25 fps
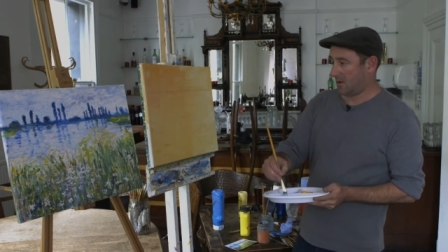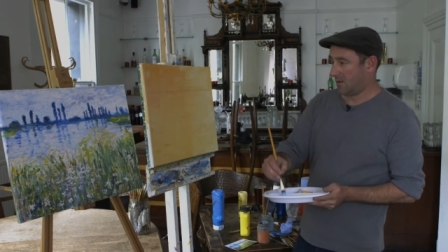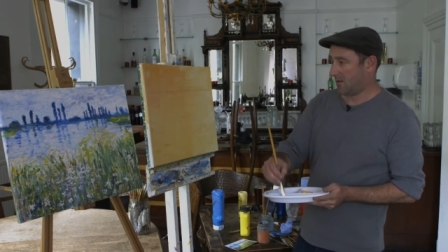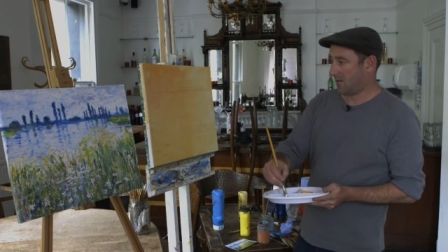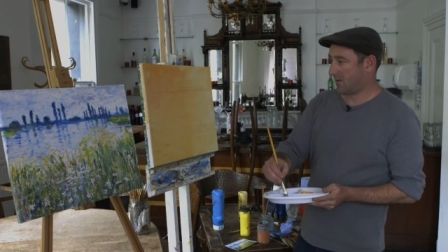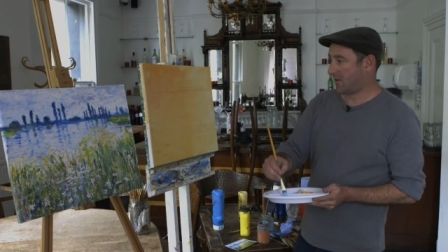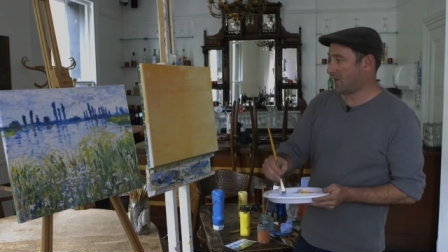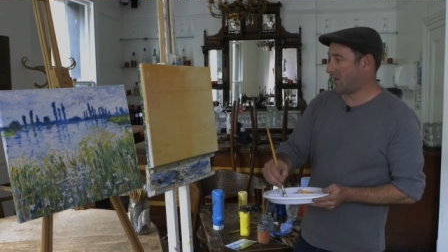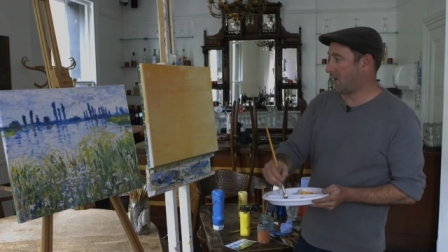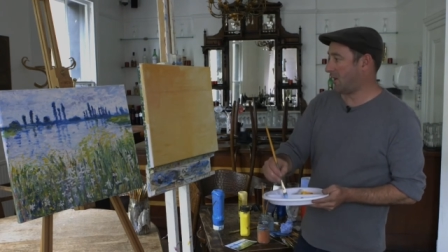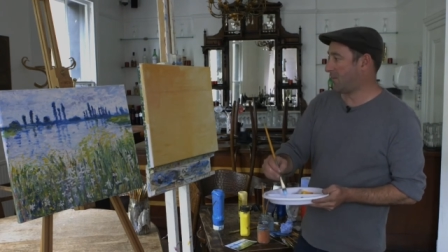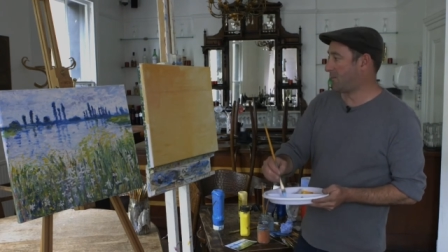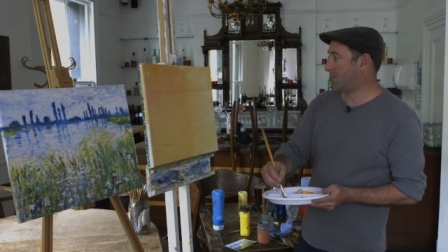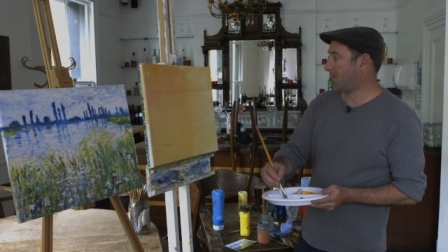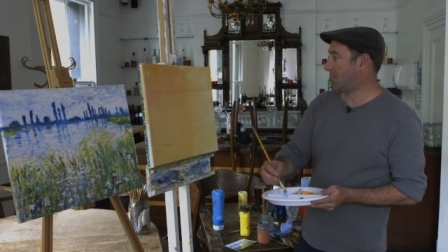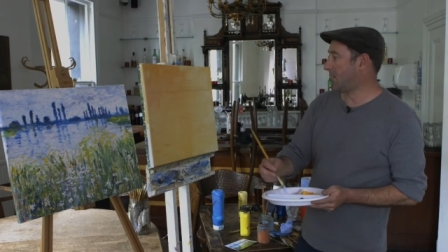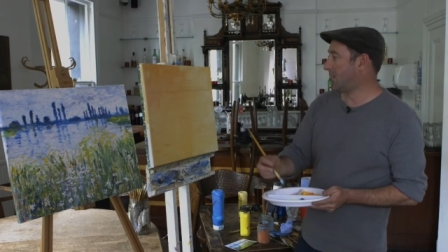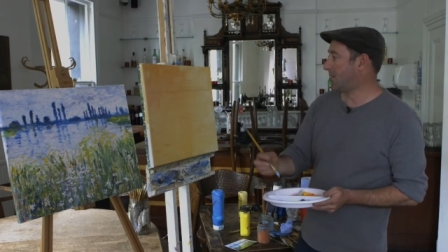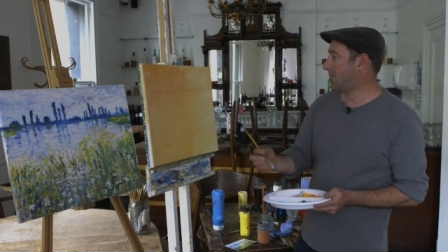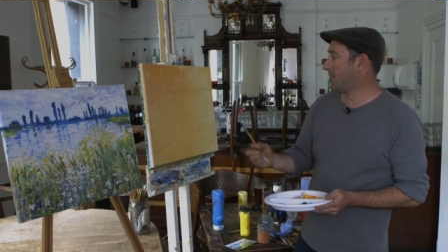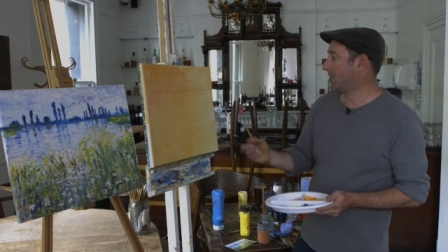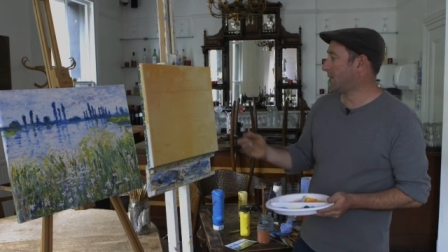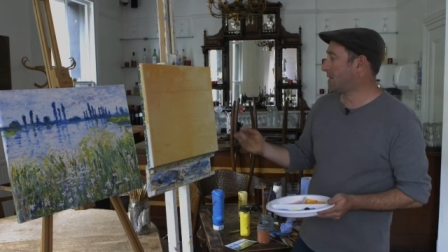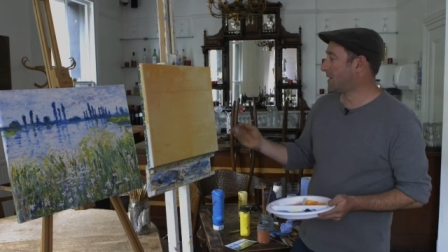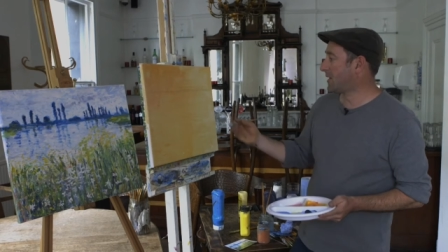We've got our
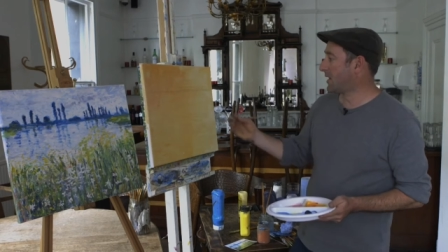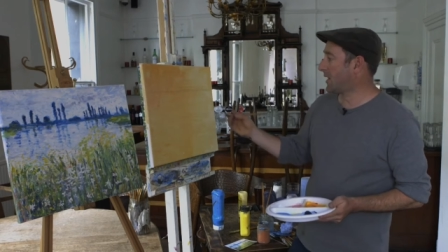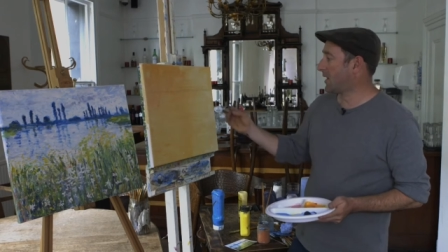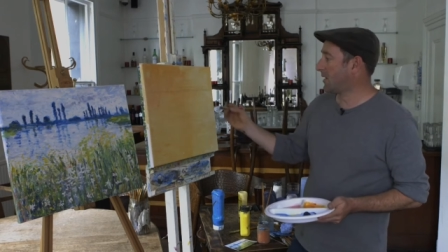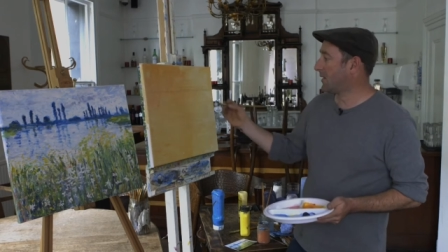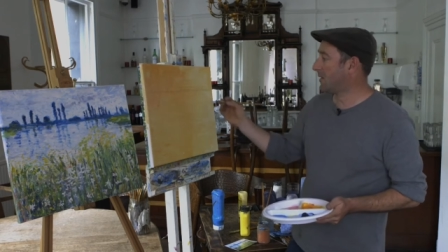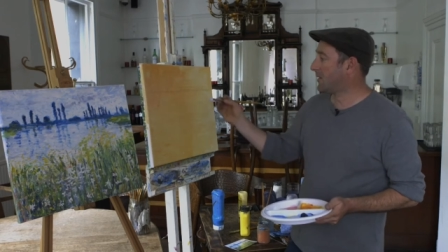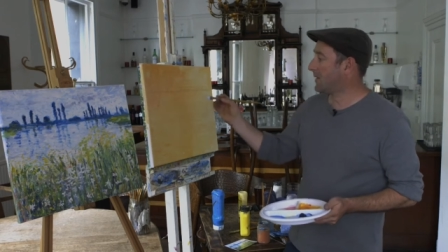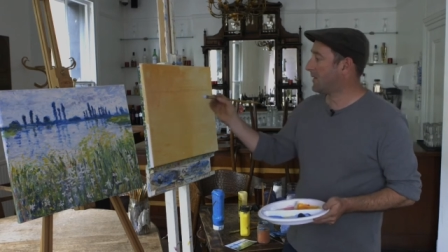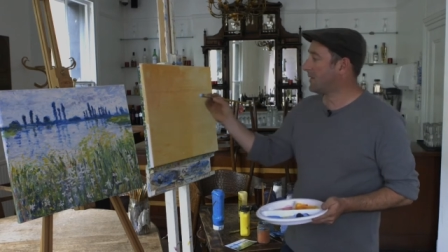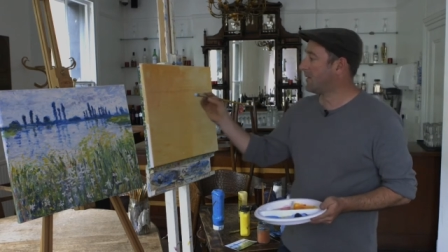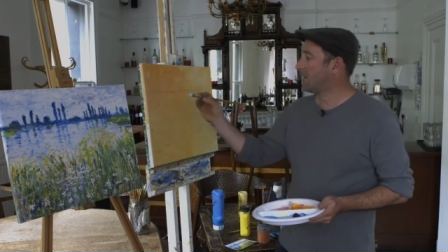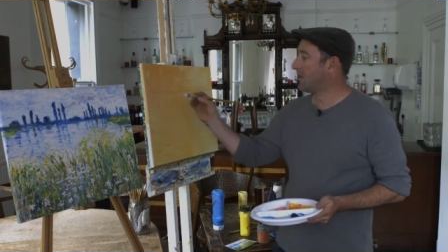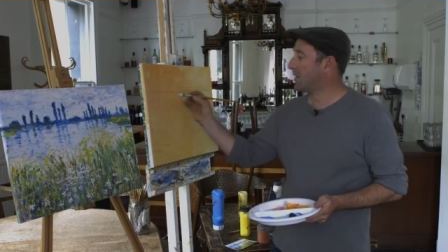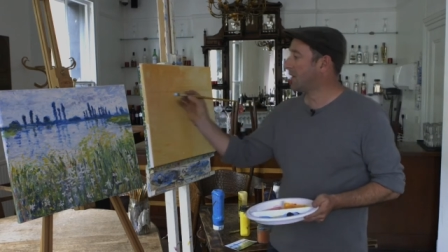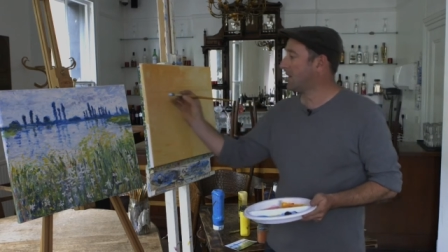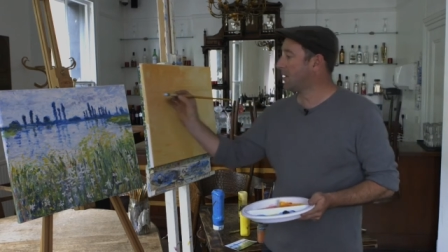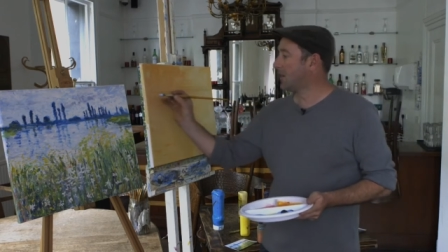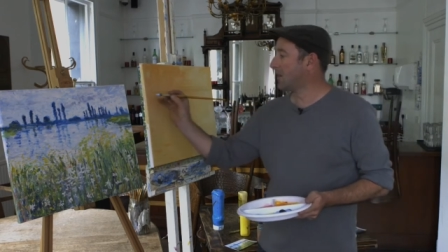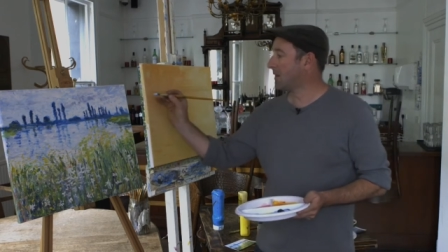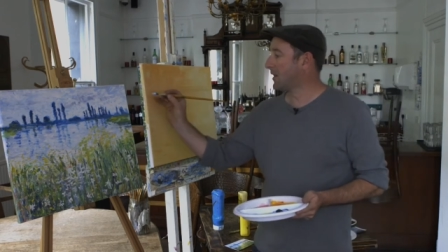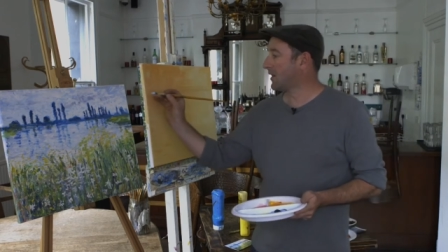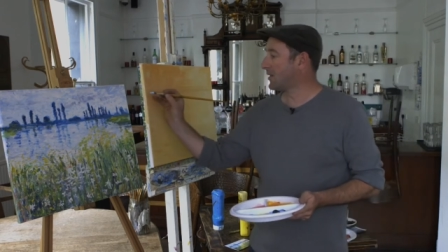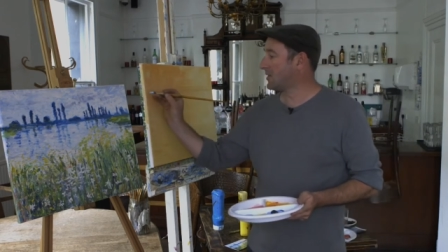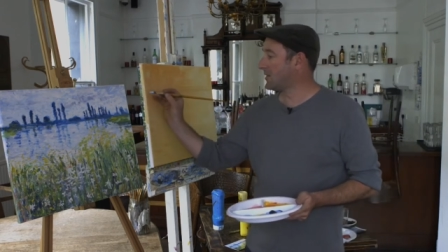blue. Here we go.
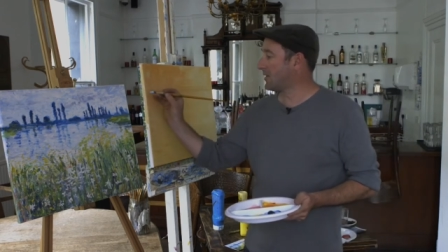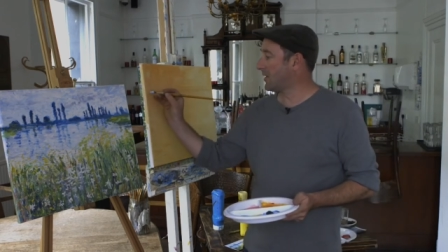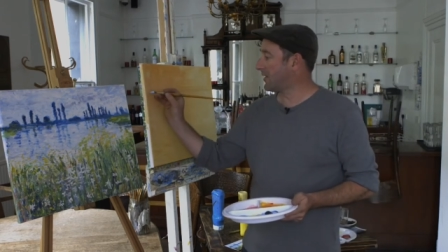Here goes